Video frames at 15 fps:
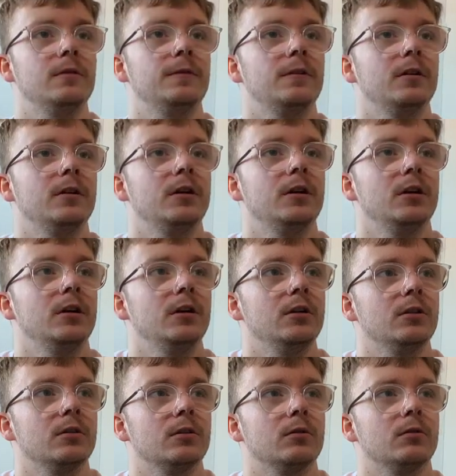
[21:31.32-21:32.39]
of
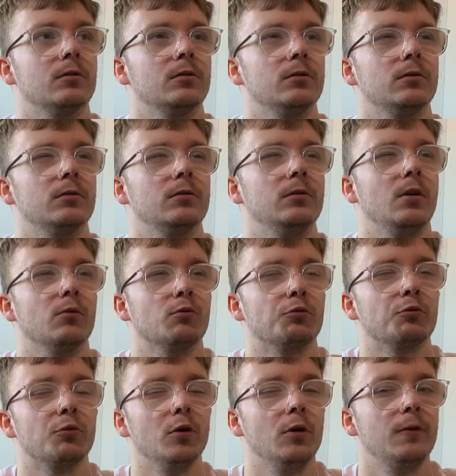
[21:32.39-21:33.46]
not
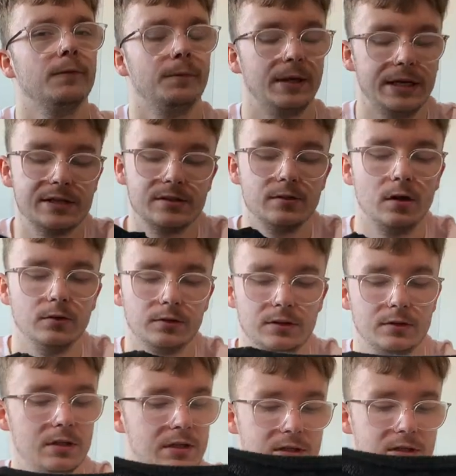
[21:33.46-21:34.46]
rough. It's not the